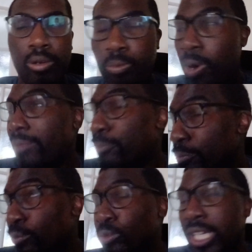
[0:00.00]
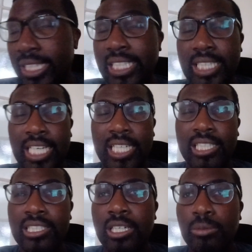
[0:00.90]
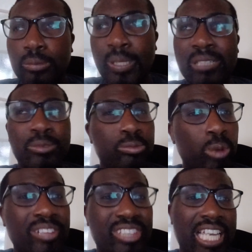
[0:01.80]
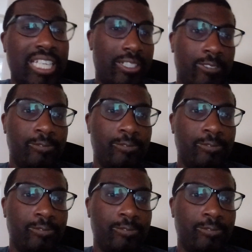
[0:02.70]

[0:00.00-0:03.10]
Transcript: Ledley King was playing with one knee.